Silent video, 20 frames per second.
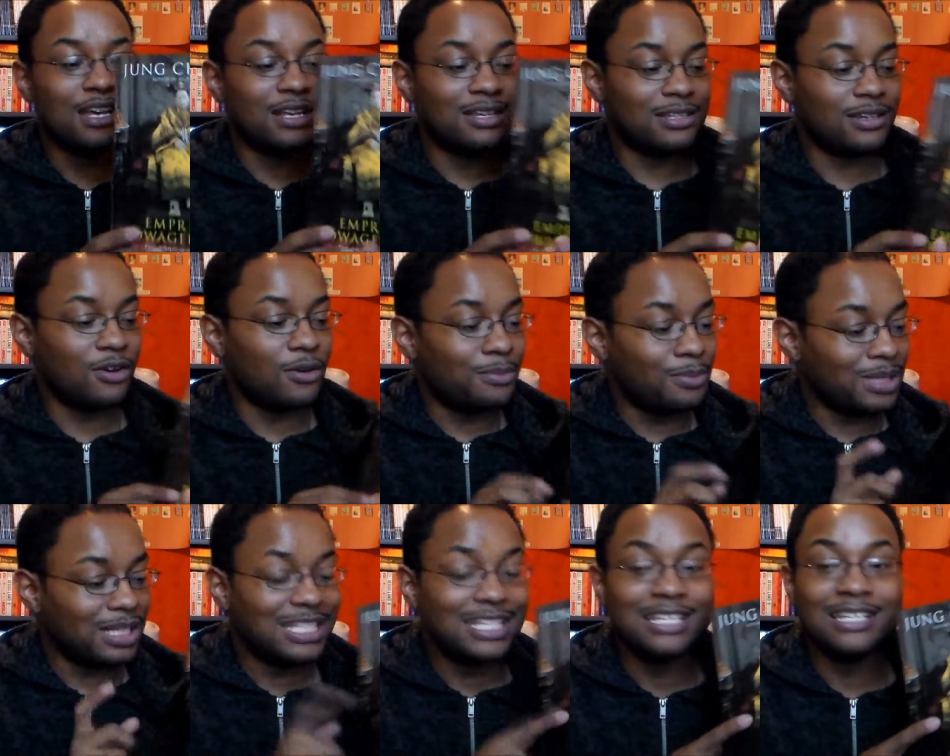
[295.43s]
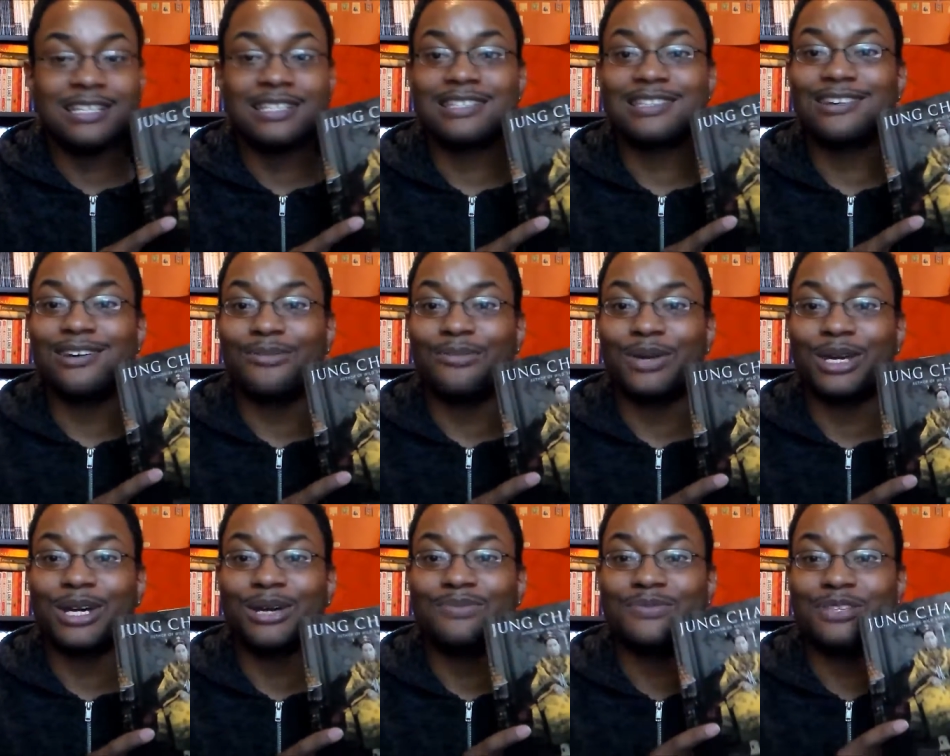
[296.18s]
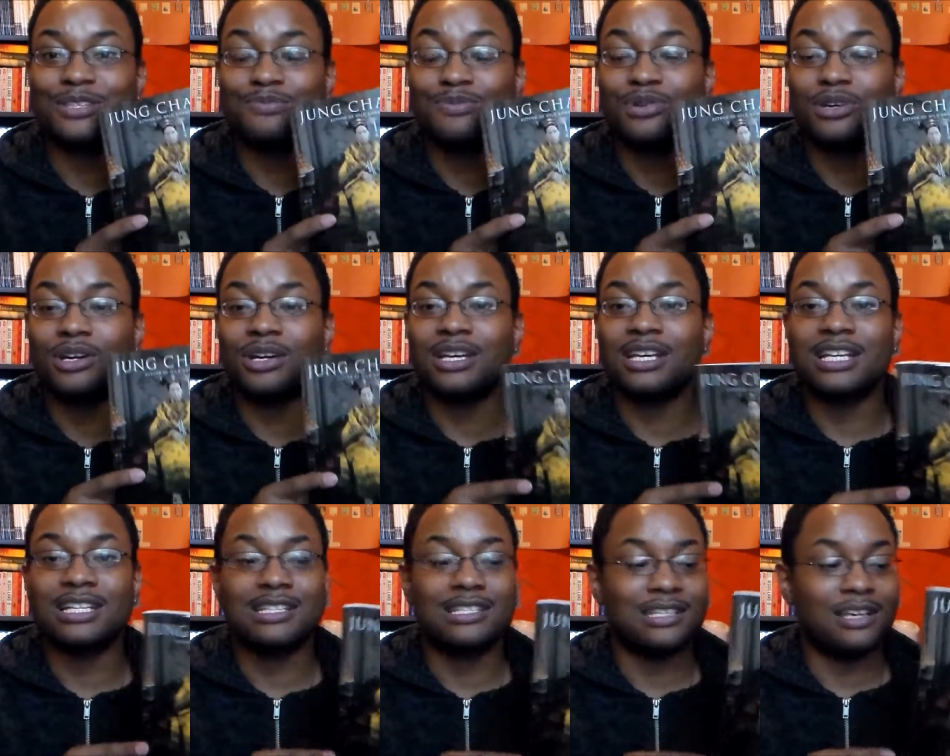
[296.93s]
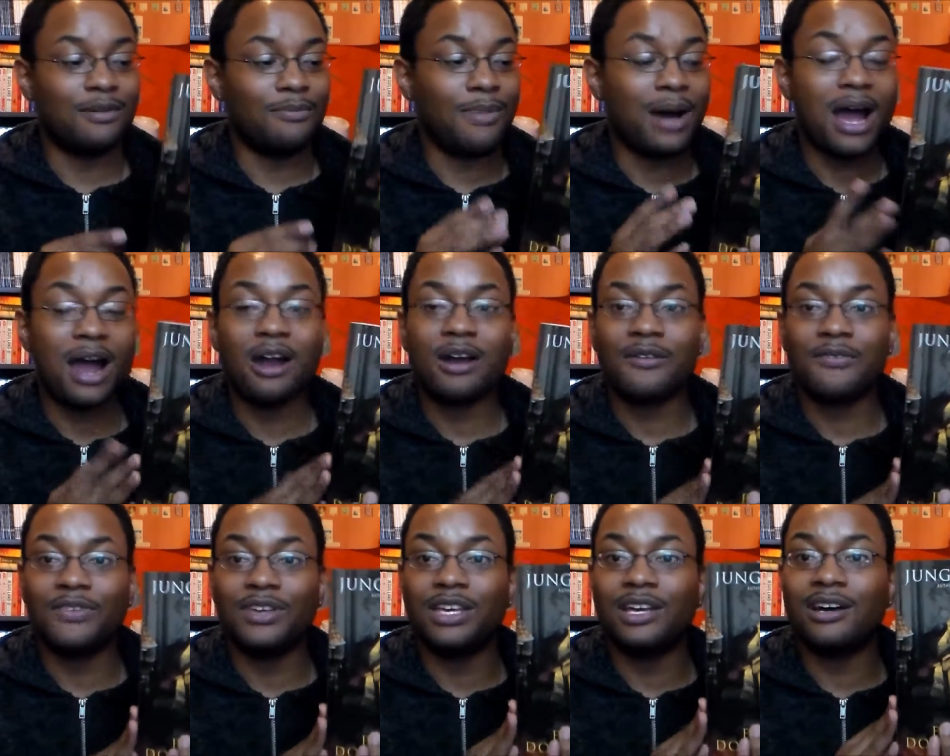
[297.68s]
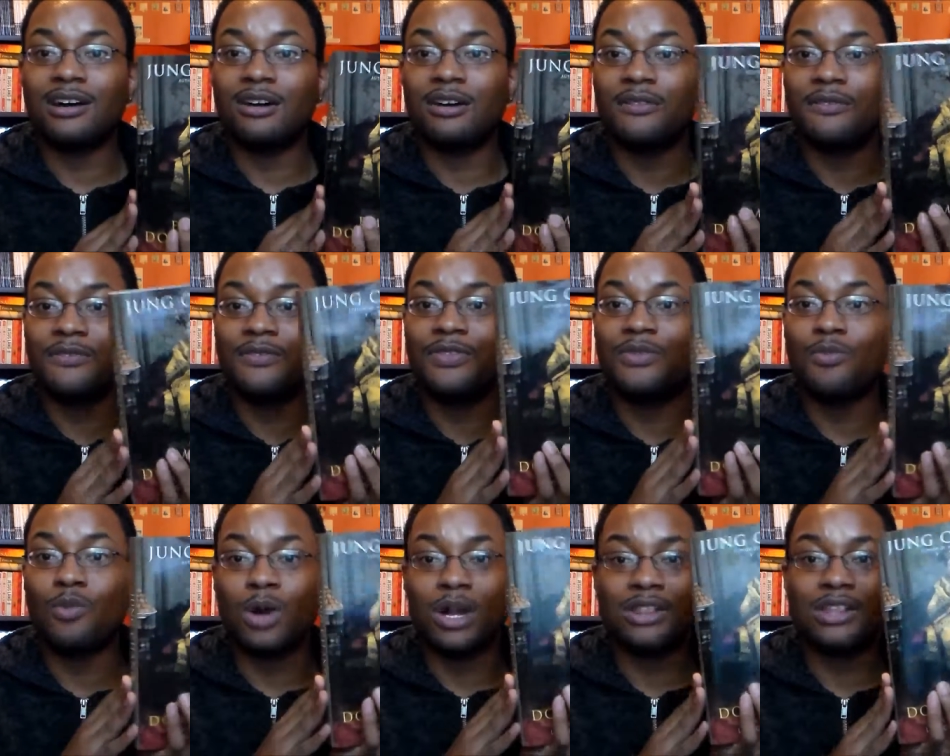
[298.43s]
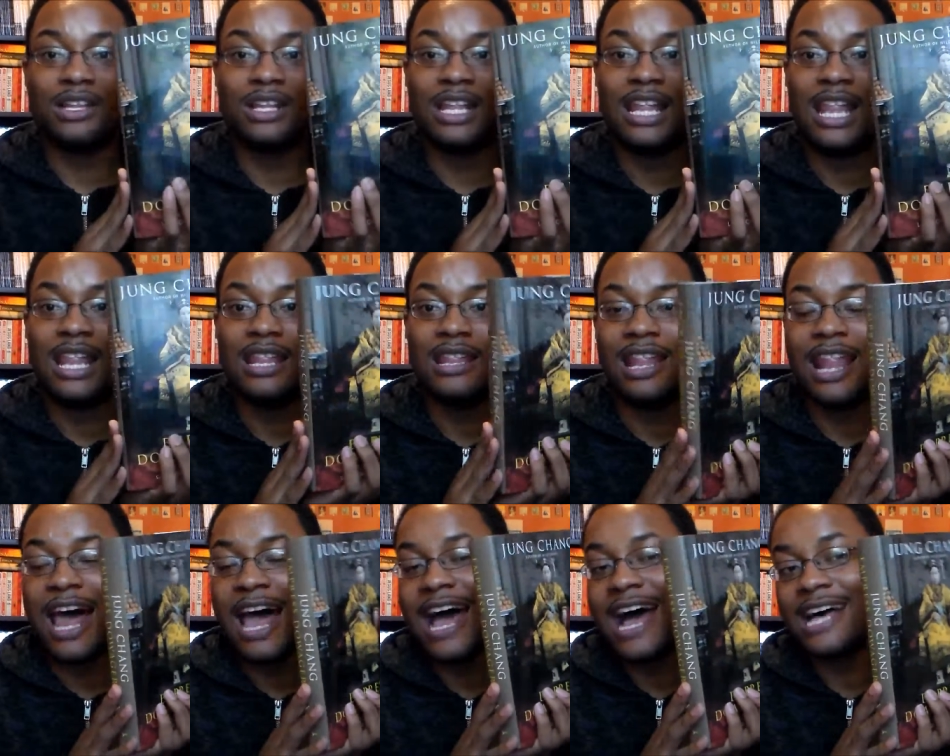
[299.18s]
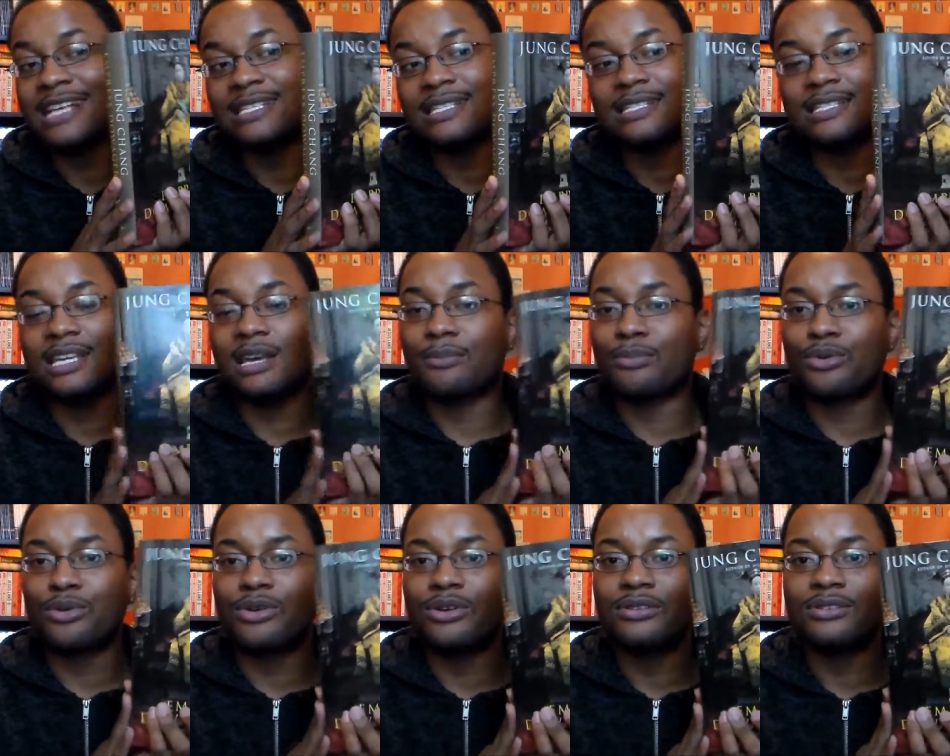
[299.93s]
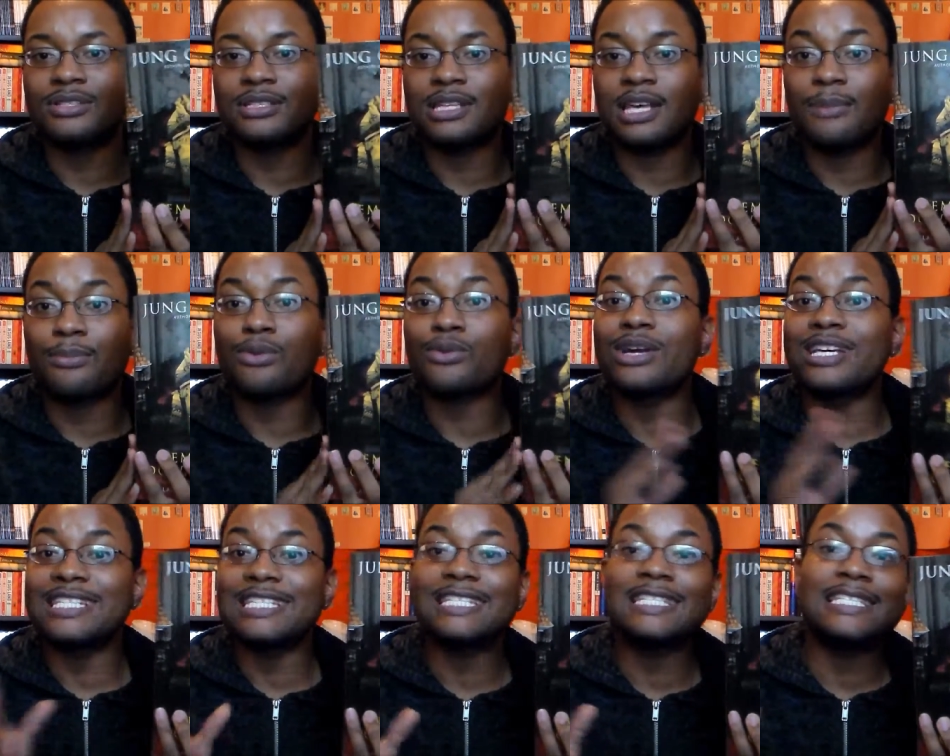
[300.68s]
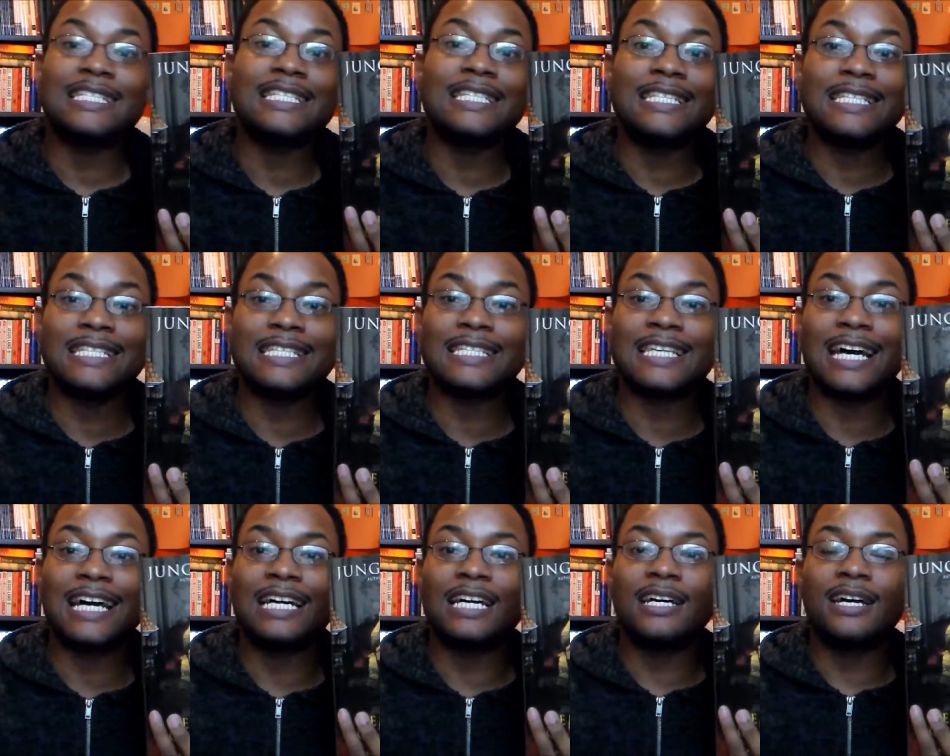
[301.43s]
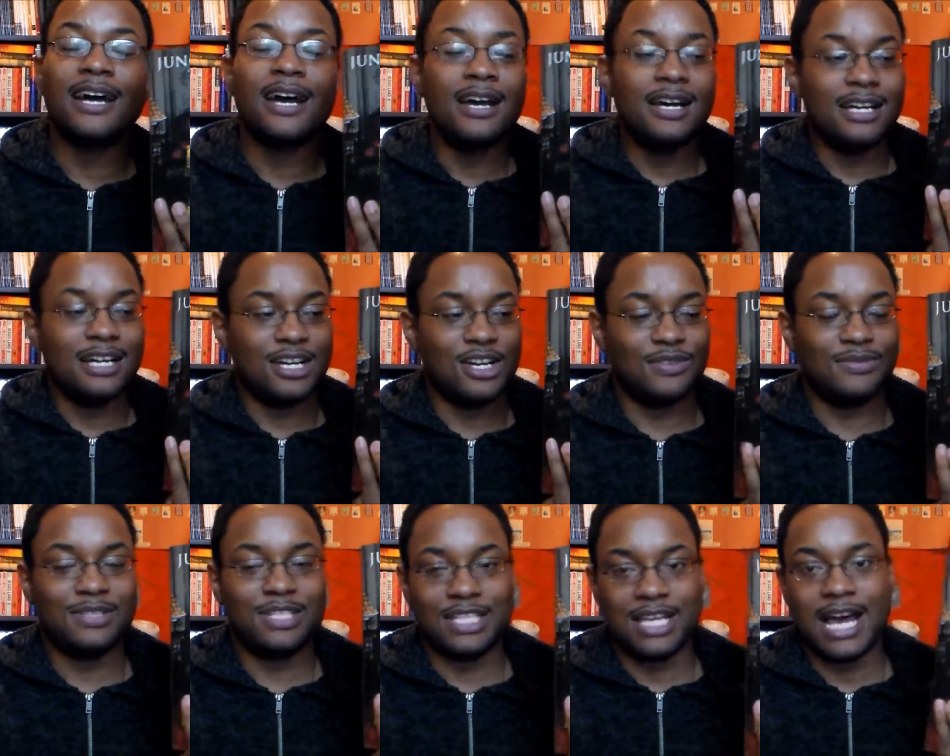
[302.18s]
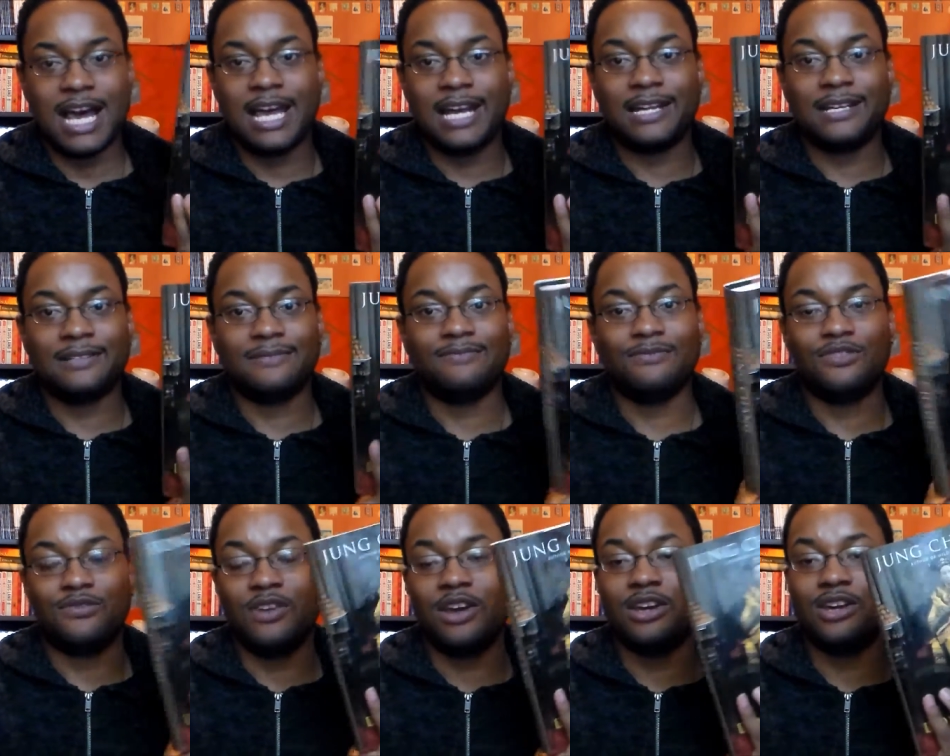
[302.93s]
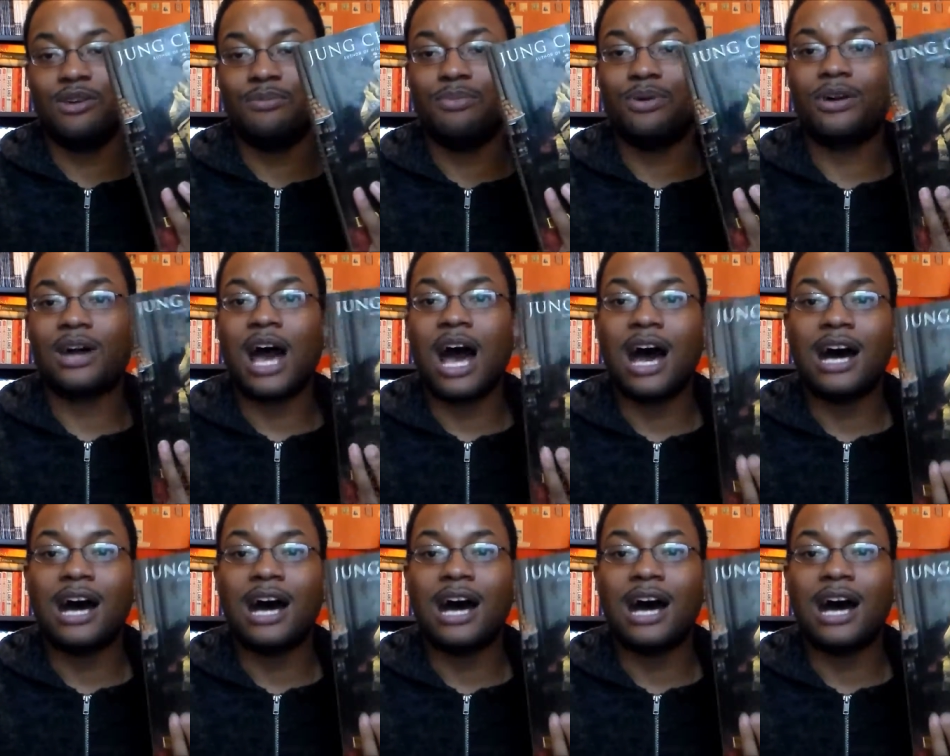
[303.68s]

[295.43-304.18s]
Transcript: So please go pick up this book. It's a biography of one of the last emperors, empresses of China. Very good book.